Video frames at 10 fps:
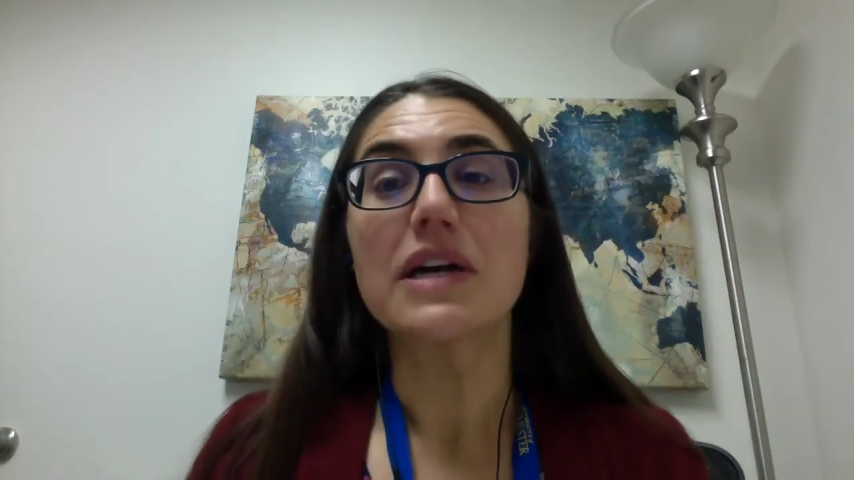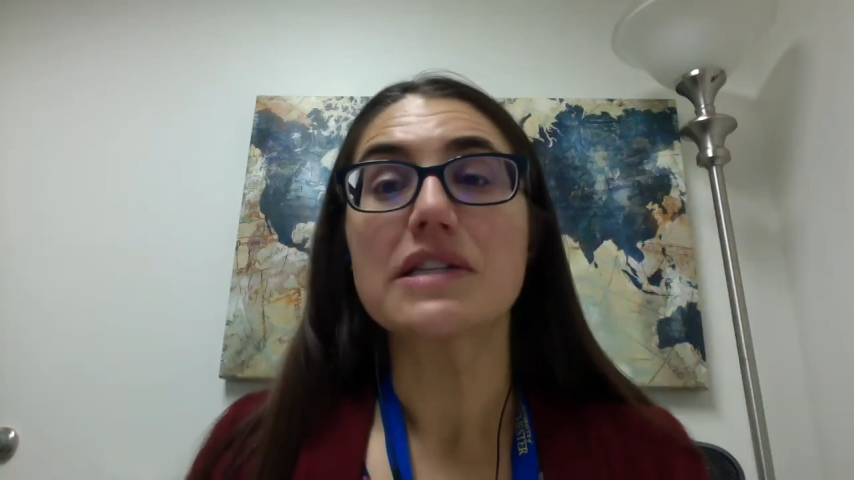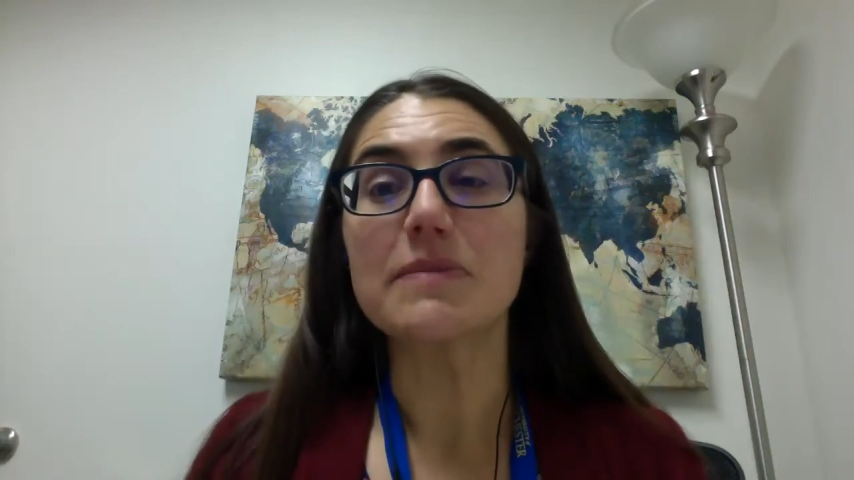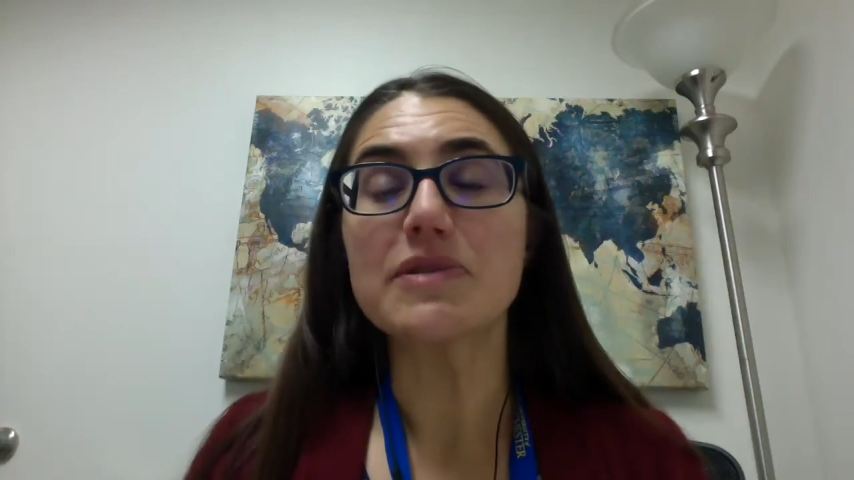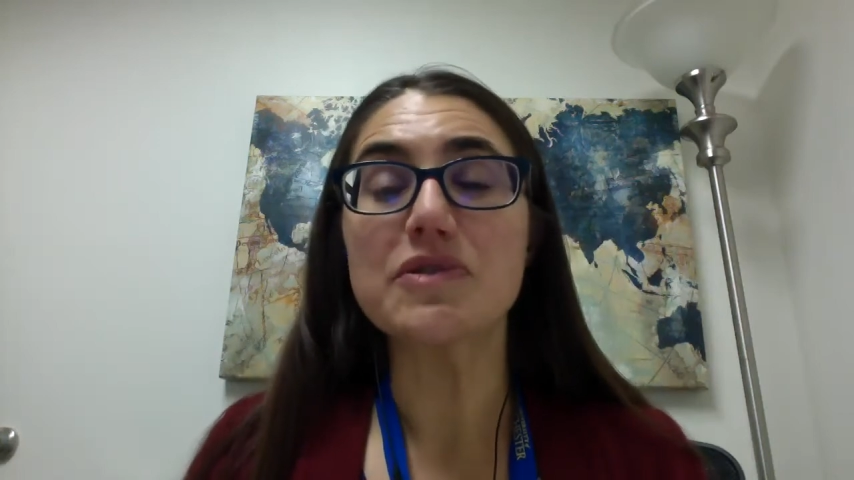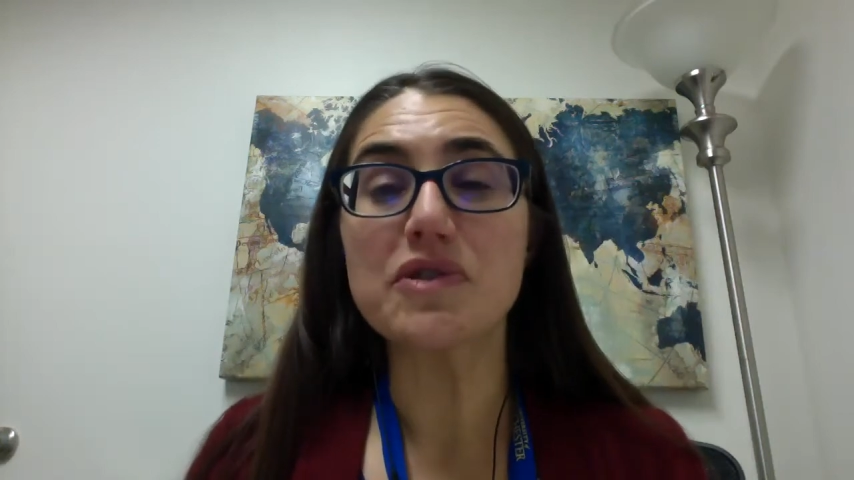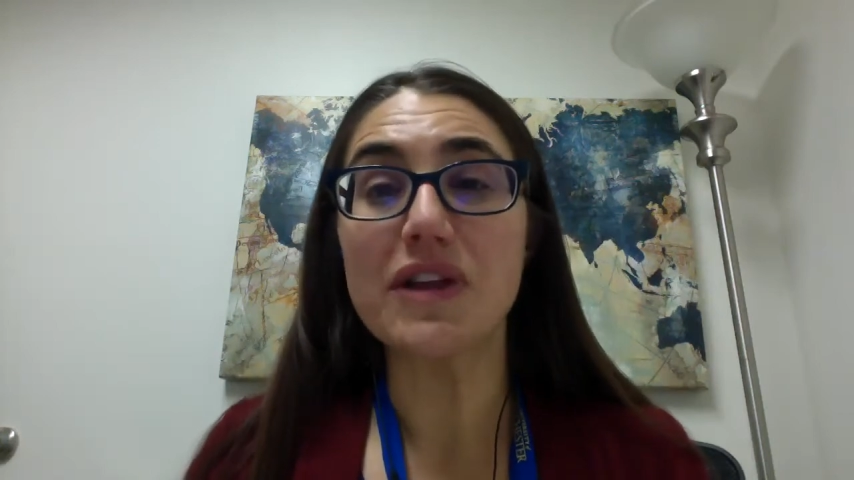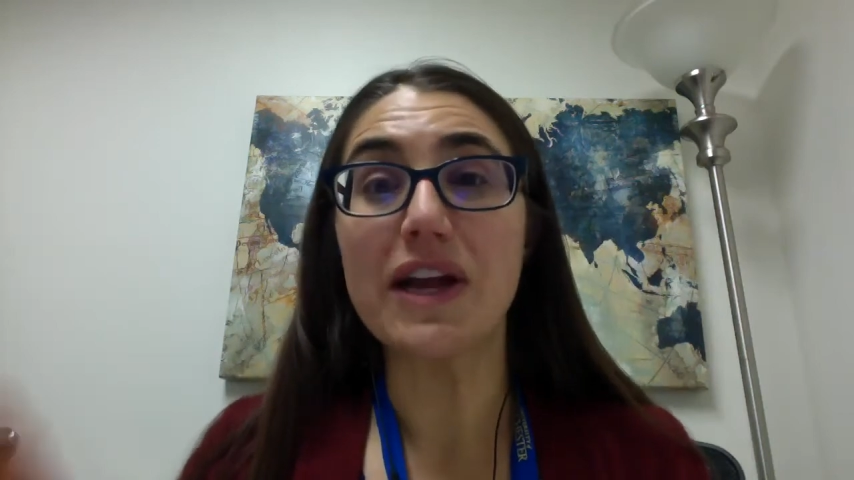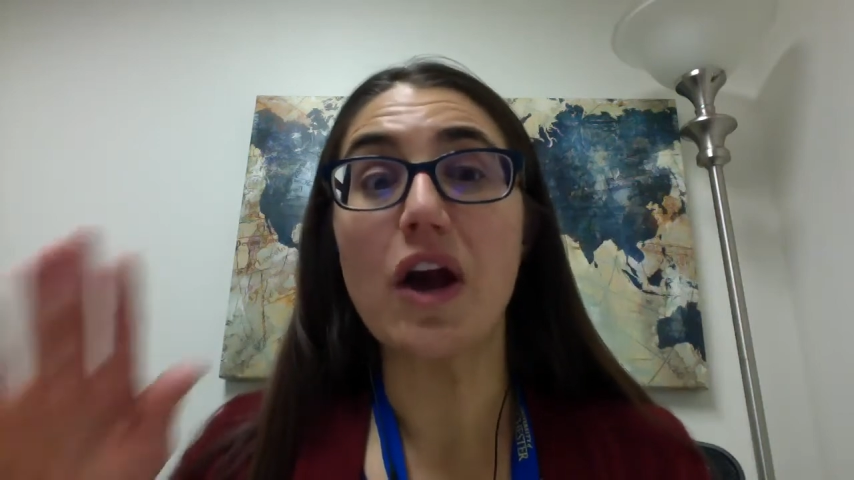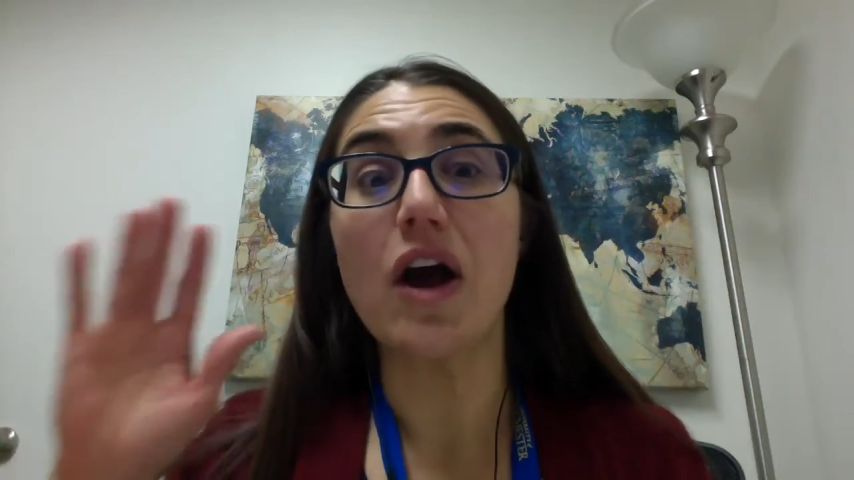some students are
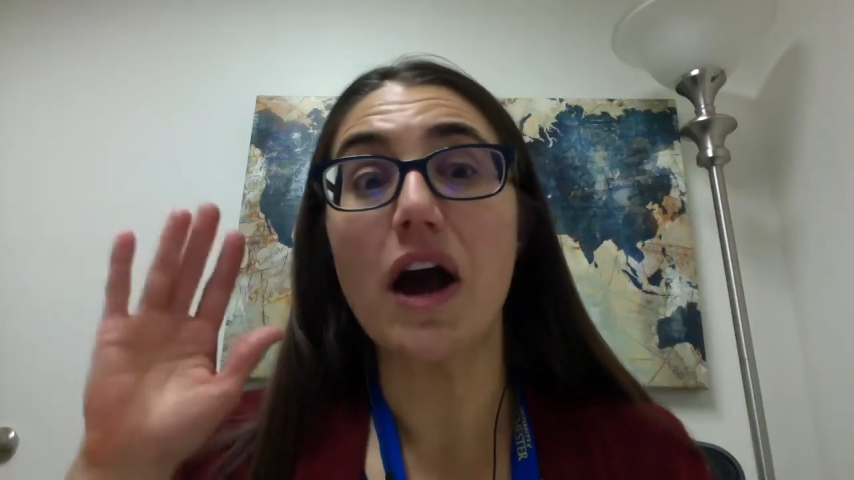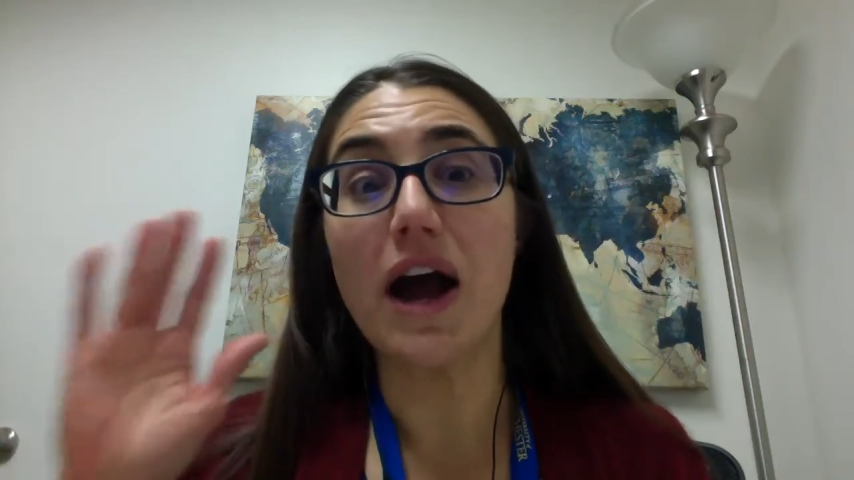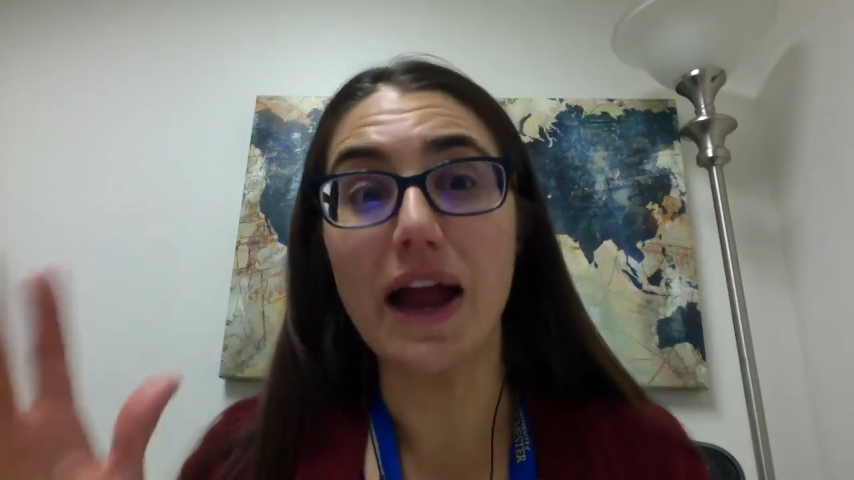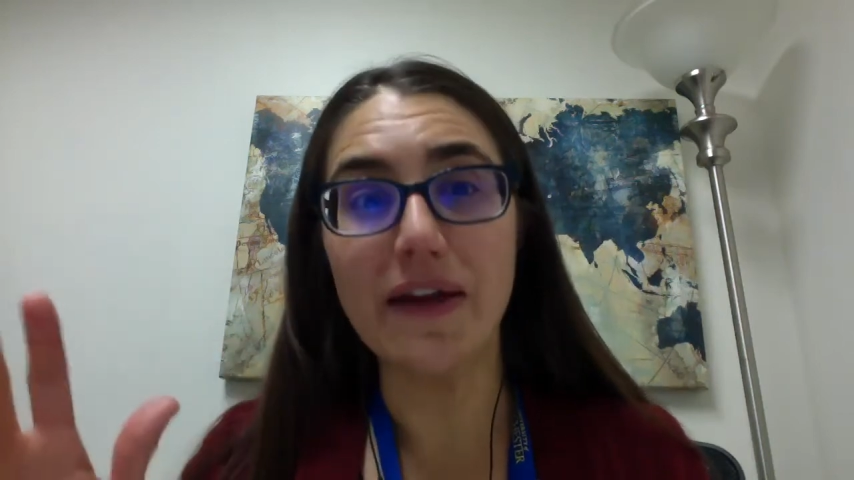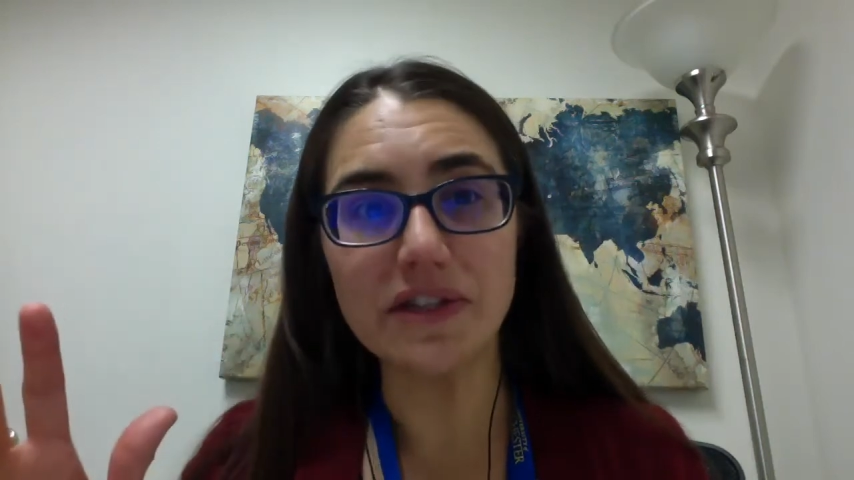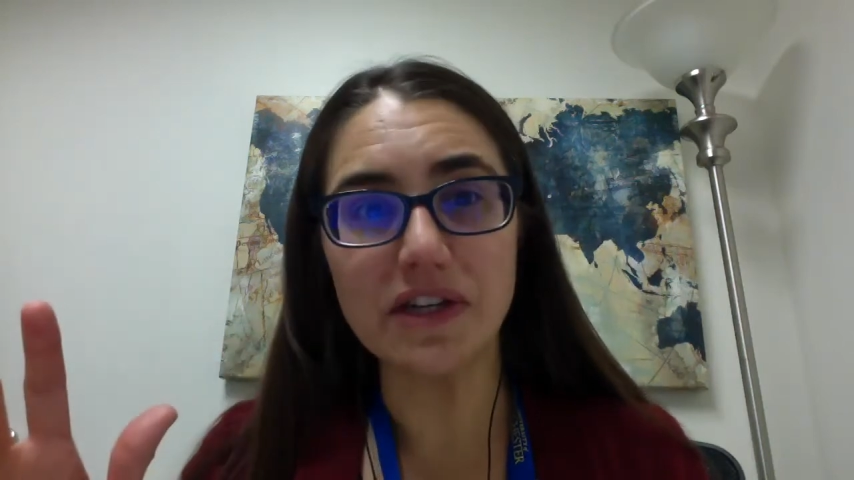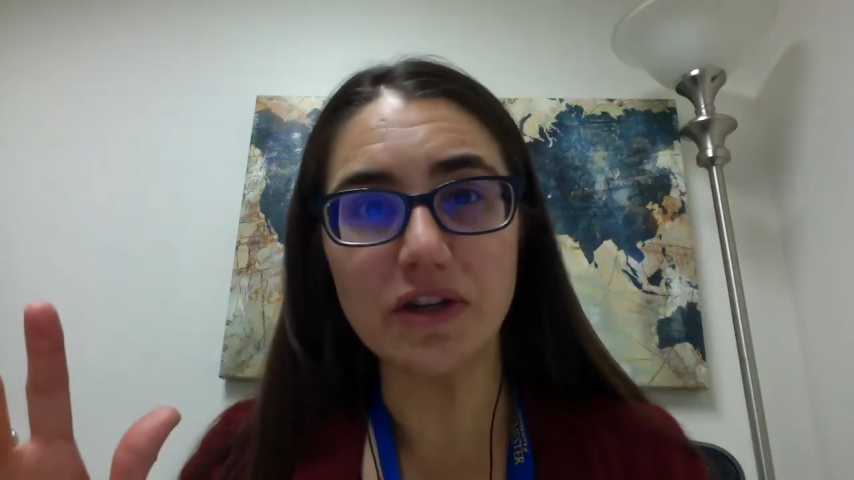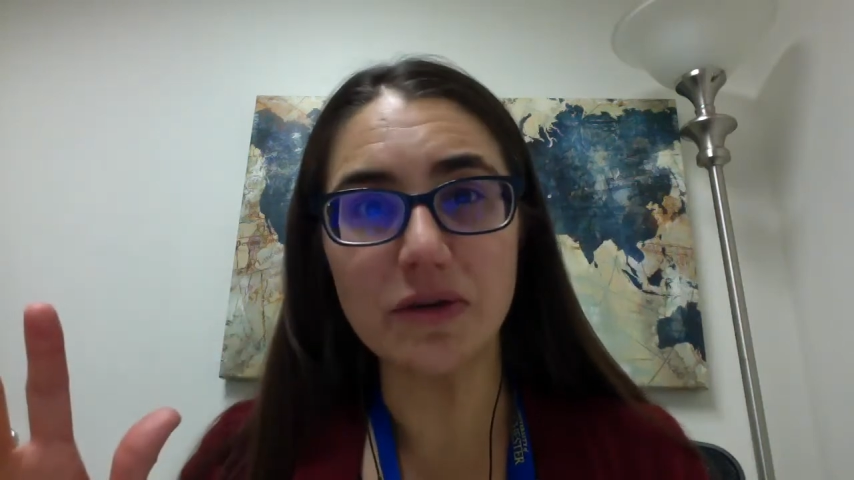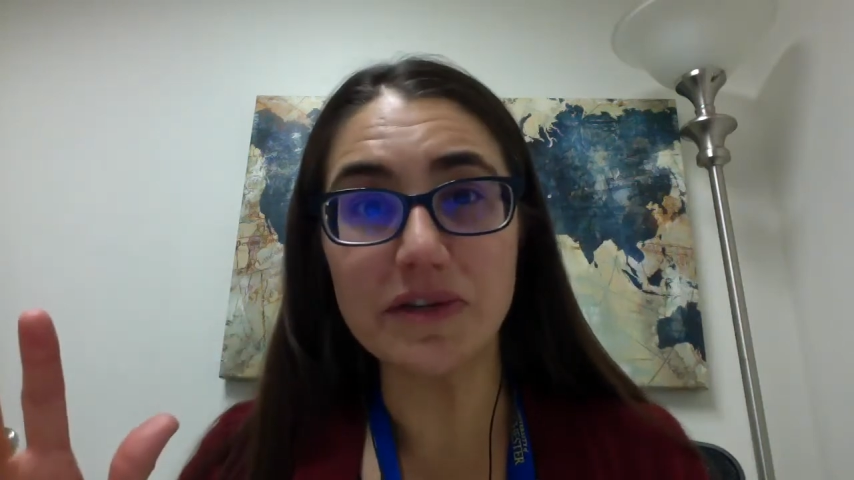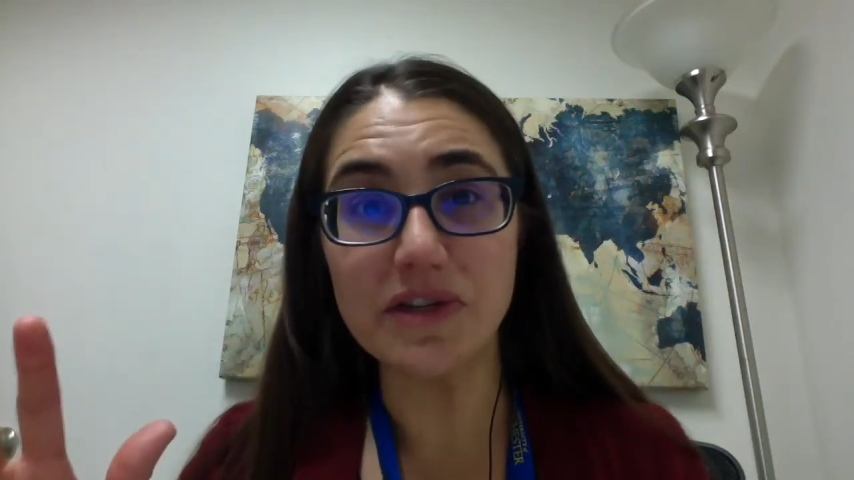like, I haven't done
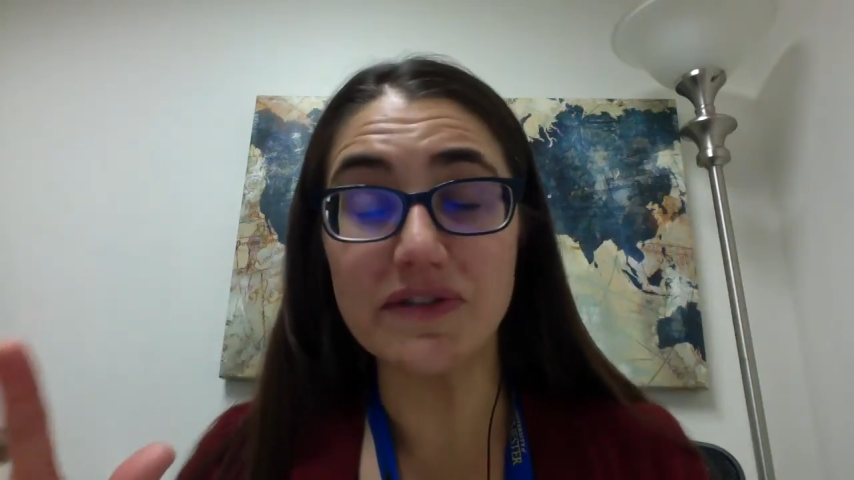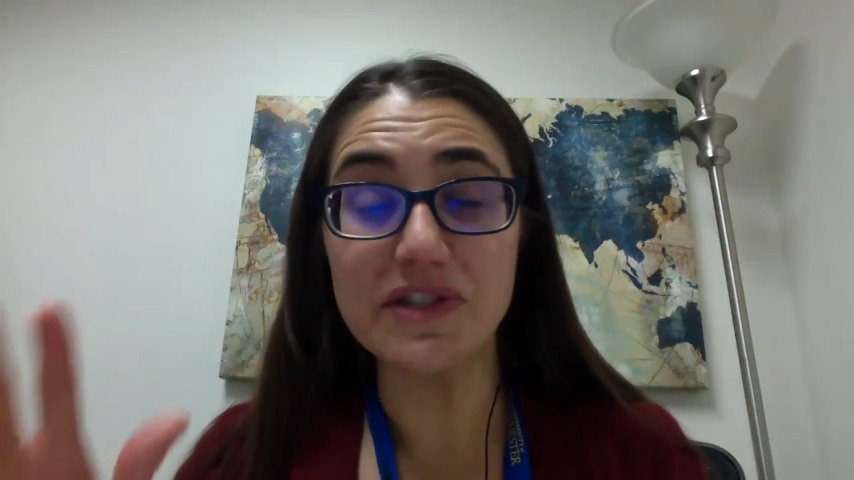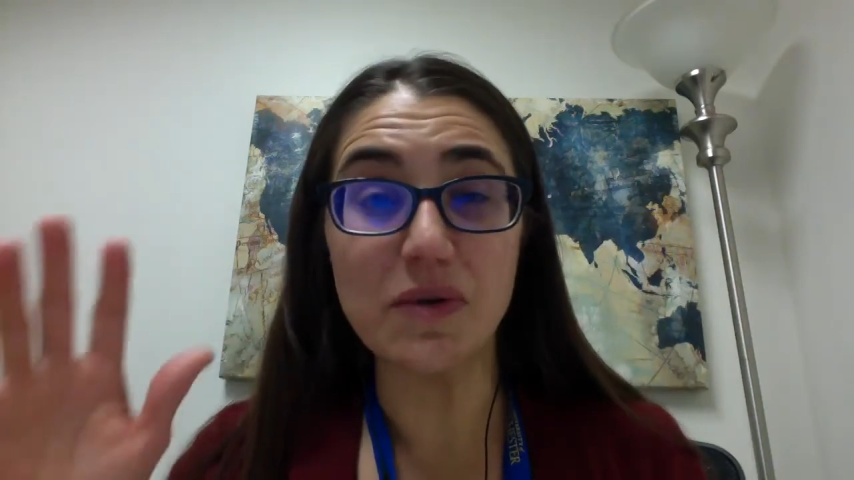community service,